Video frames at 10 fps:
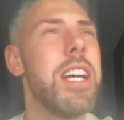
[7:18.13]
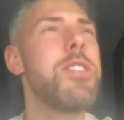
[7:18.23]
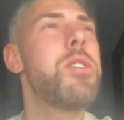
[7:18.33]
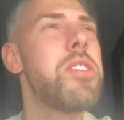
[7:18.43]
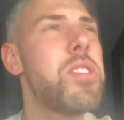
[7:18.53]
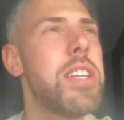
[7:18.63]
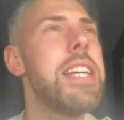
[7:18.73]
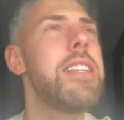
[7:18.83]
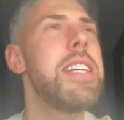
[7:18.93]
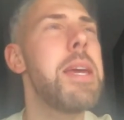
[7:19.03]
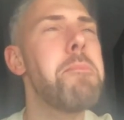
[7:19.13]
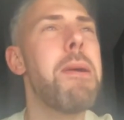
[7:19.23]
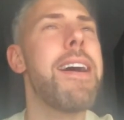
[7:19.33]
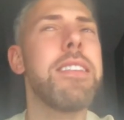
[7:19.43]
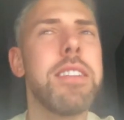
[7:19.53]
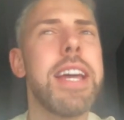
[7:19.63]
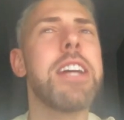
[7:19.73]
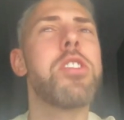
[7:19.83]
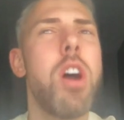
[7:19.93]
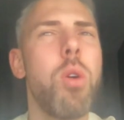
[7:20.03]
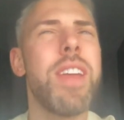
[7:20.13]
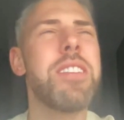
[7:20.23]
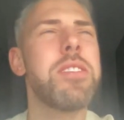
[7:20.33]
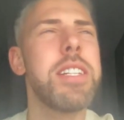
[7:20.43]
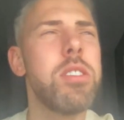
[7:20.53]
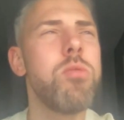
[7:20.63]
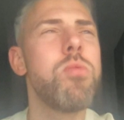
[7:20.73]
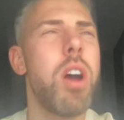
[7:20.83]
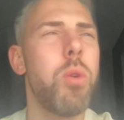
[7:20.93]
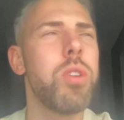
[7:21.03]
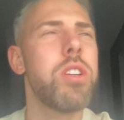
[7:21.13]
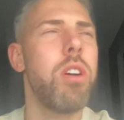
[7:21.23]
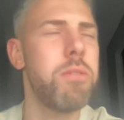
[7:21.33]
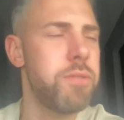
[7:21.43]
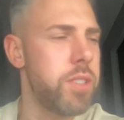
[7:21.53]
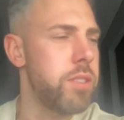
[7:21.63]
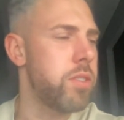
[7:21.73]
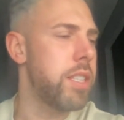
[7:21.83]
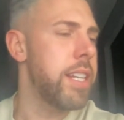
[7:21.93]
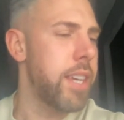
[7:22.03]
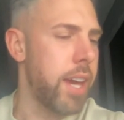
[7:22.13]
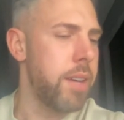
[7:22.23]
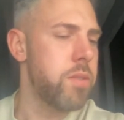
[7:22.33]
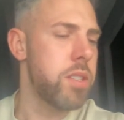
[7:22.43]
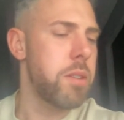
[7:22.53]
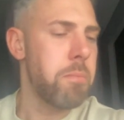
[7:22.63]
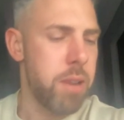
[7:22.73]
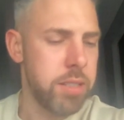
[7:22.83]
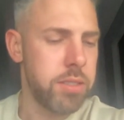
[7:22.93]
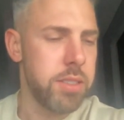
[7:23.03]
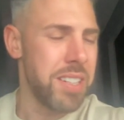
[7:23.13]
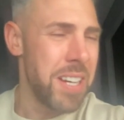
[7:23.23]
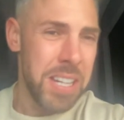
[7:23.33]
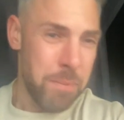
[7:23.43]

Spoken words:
and you could see the impact that goal, that single goal, the confidence that it gave to Preston,